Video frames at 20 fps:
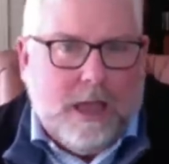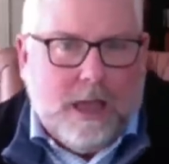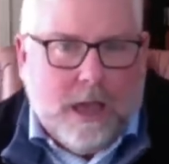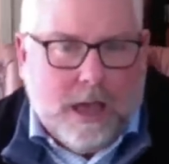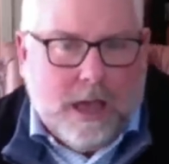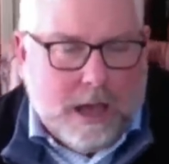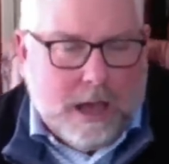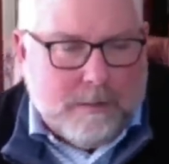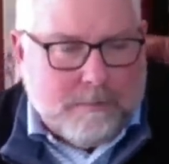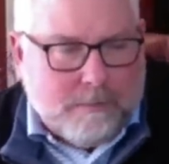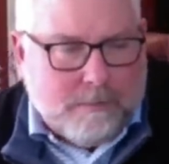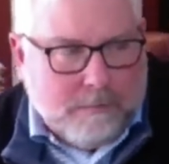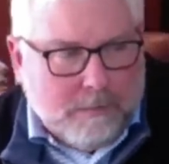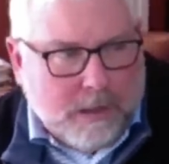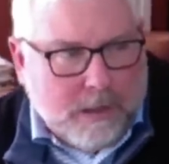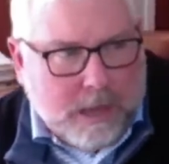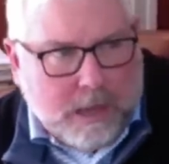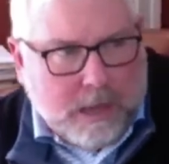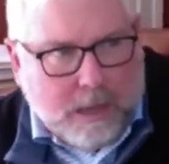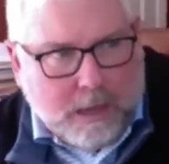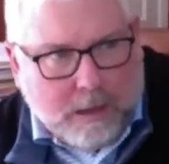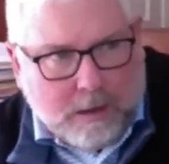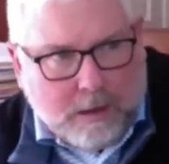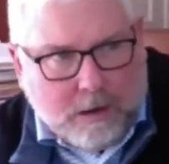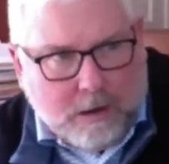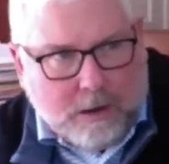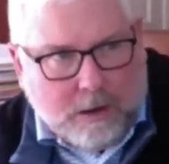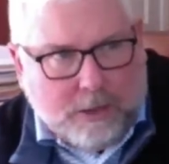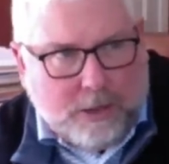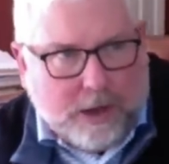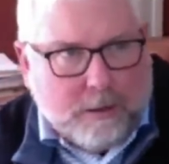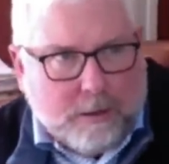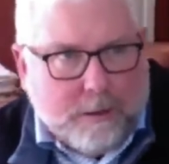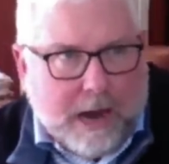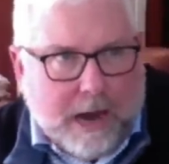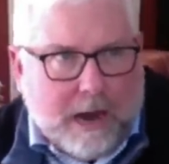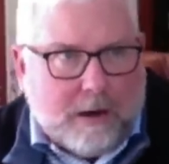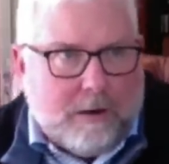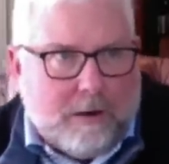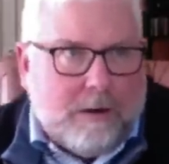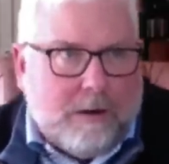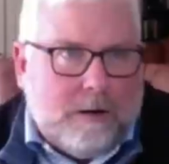Now you think about